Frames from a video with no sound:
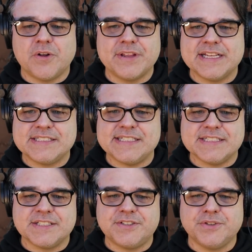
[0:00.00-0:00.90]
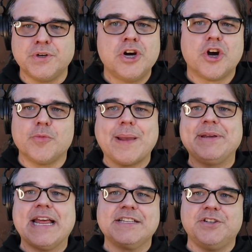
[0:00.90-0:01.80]
all that in season 2. Or maybe
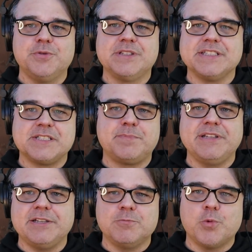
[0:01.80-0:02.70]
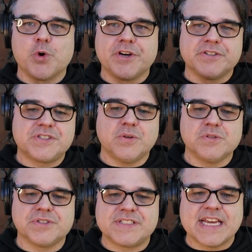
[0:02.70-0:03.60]
it had to do with the split
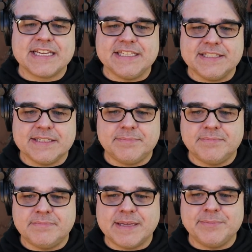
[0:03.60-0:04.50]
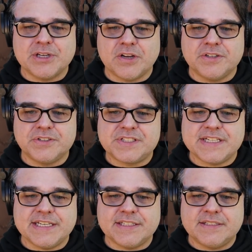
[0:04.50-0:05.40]
warrior-soldier psyche that made me not
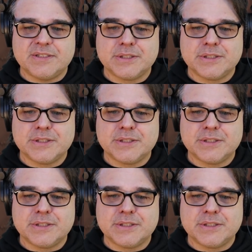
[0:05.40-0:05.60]
understand.